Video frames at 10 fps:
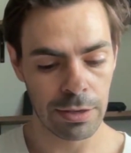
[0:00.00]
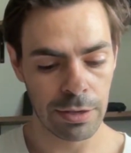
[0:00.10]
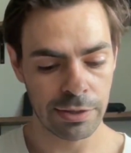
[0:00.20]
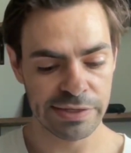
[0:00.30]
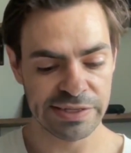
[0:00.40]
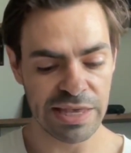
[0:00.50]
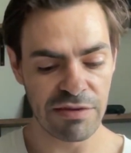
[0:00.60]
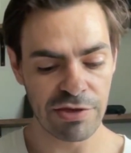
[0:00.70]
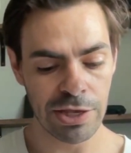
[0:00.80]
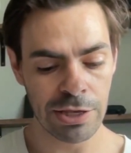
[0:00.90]

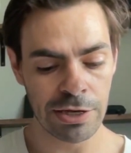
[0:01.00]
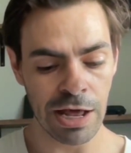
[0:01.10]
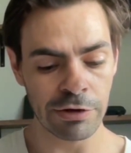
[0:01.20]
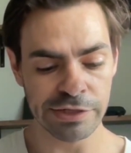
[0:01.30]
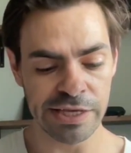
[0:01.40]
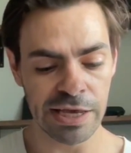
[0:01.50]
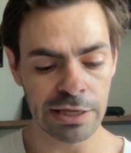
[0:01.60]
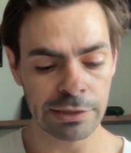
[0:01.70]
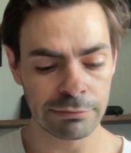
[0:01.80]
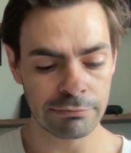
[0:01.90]
7 out of
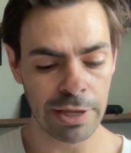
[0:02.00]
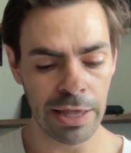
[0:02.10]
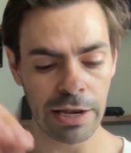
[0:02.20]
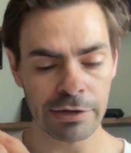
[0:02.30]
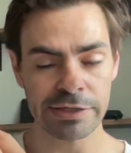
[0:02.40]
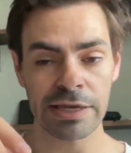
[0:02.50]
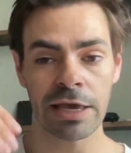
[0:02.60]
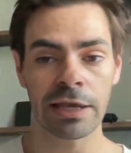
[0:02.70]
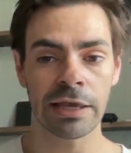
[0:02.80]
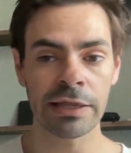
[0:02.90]
10, 8 out of
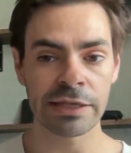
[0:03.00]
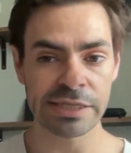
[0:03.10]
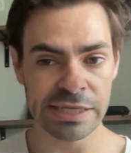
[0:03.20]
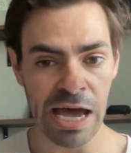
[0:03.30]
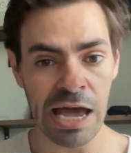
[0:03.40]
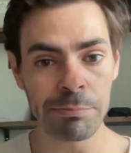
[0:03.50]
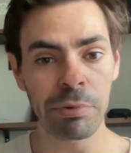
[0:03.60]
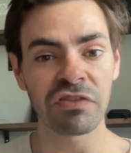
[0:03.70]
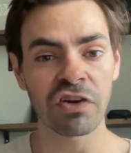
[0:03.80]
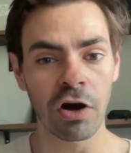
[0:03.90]
10 in the type
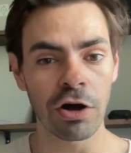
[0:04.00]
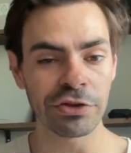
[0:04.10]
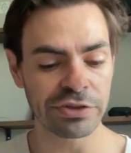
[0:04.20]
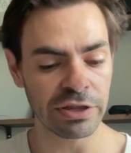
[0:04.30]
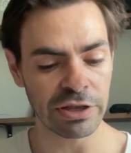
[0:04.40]
of content that